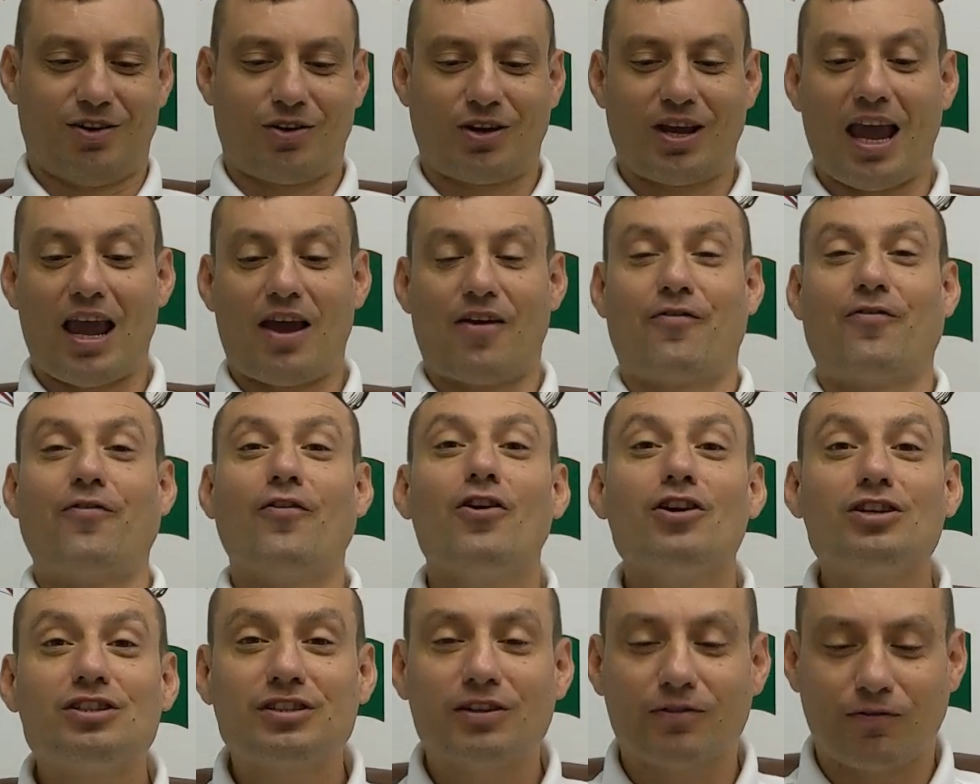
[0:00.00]
Okay,
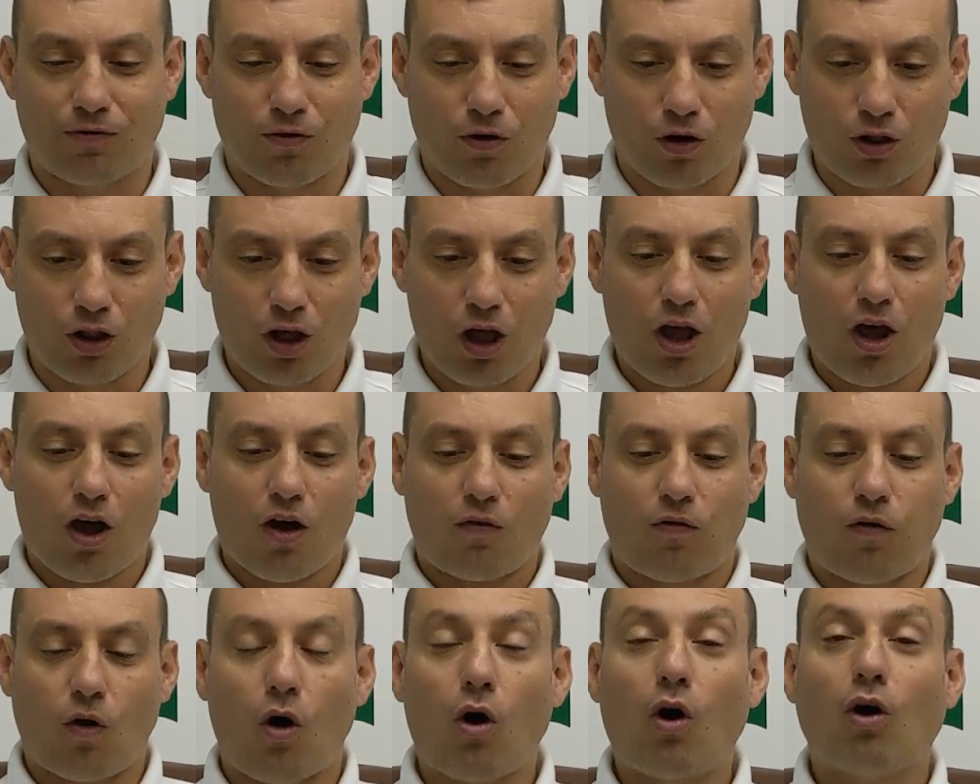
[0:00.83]
first of all,
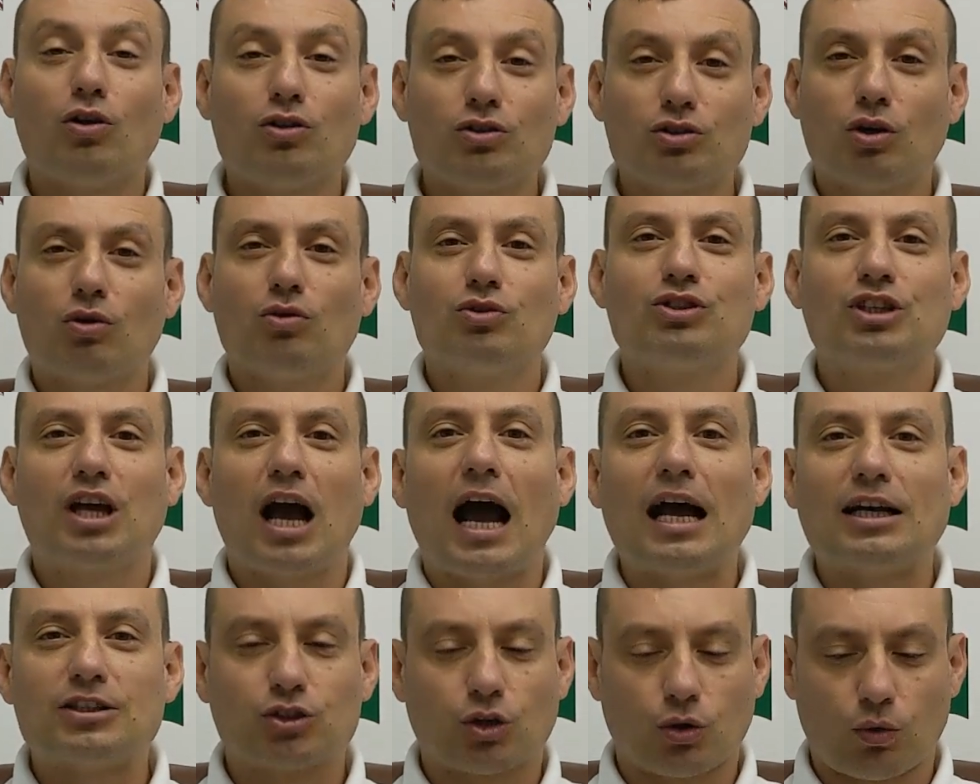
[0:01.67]
for all those
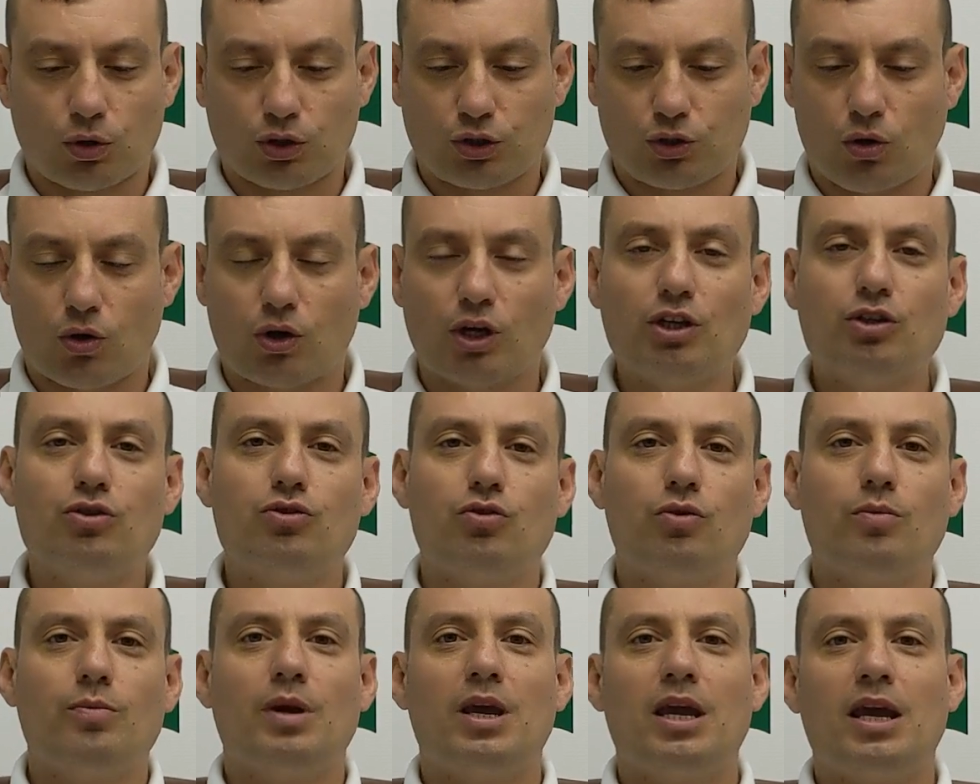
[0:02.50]
guys who was talking
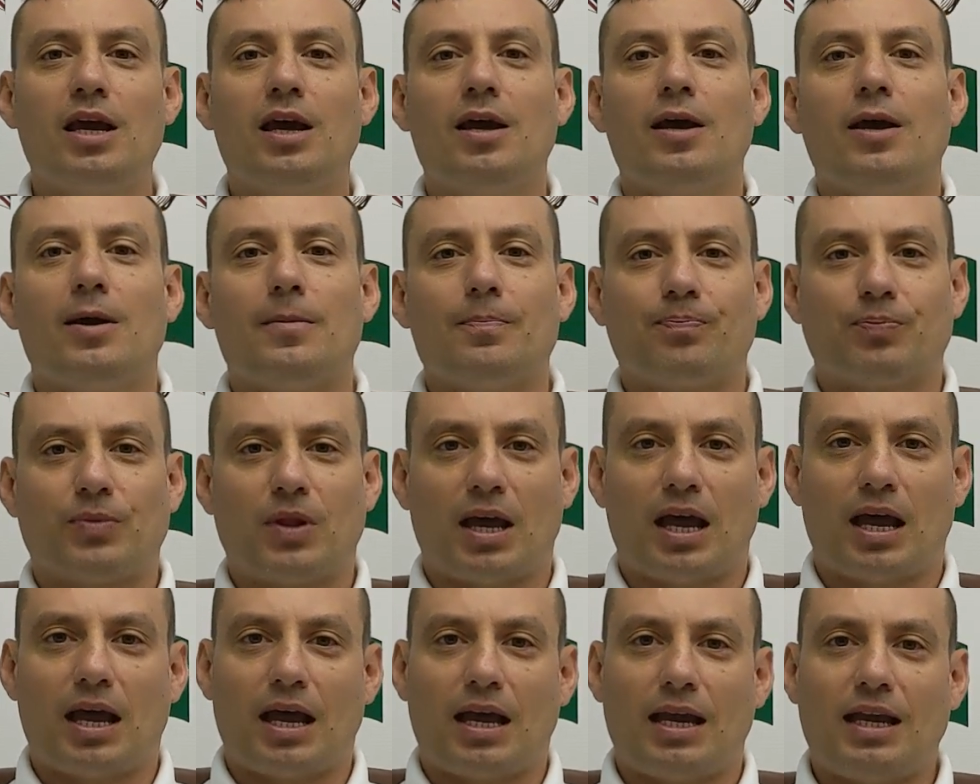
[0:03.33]
to me
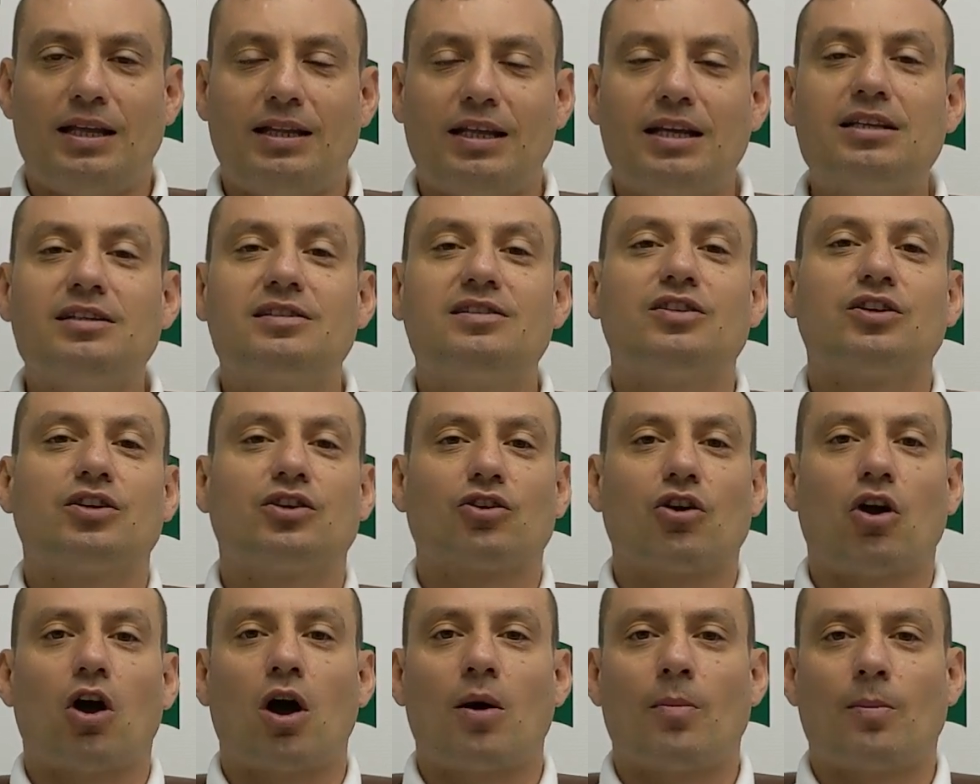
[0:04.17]
uh, in
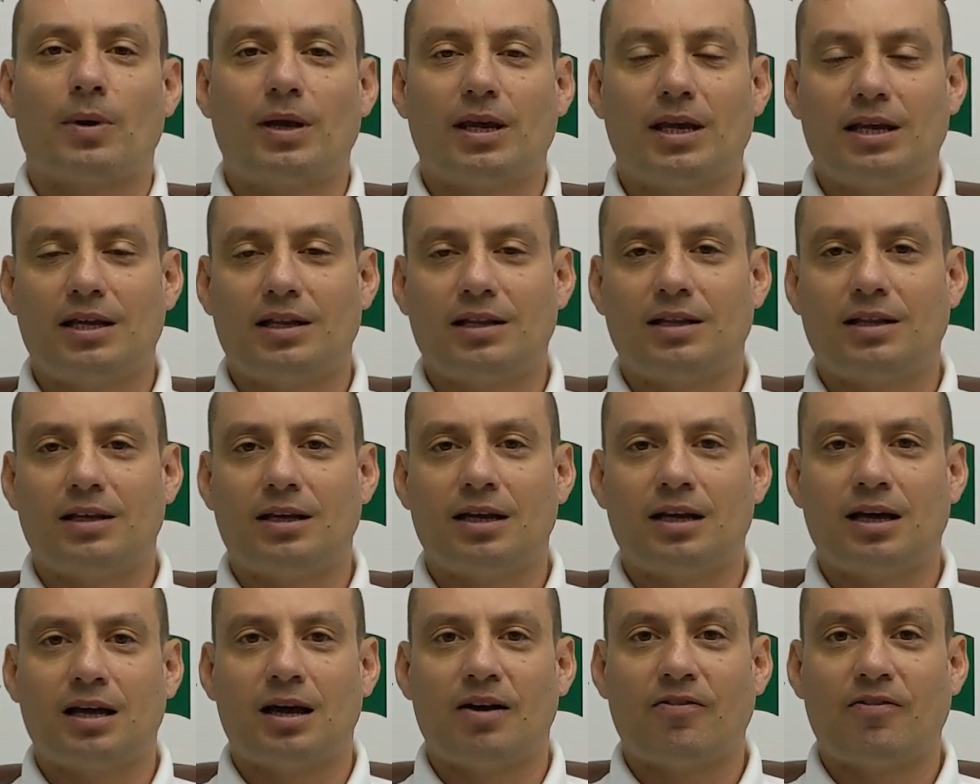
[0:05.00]
Instagram, in uh,
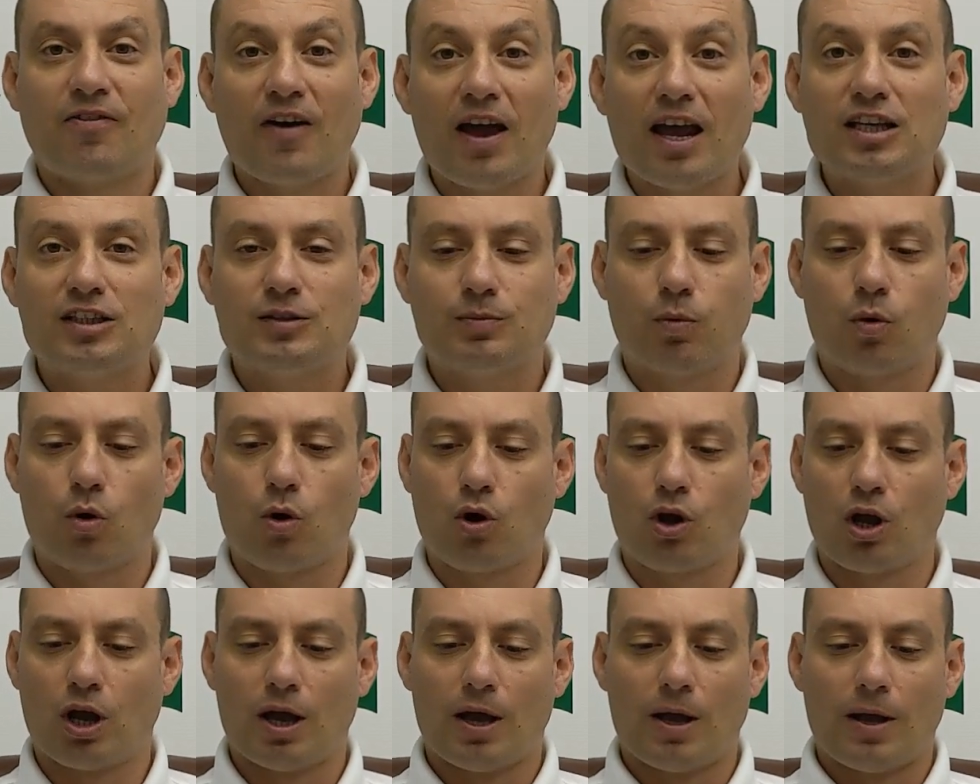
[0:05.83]

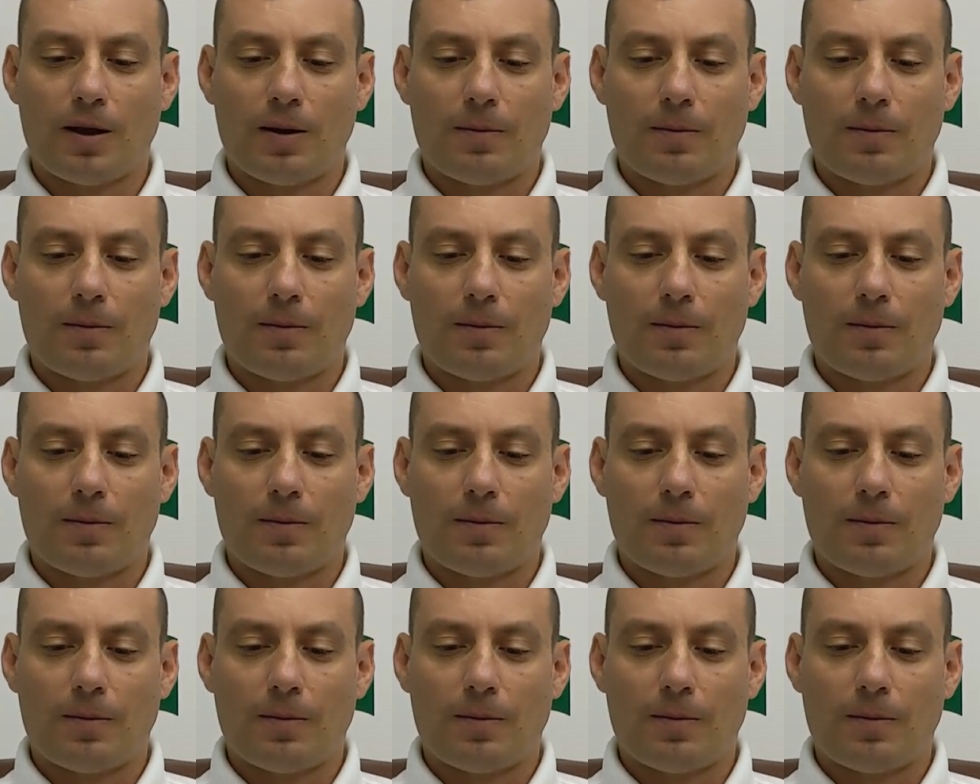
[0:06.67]
Facebook uh,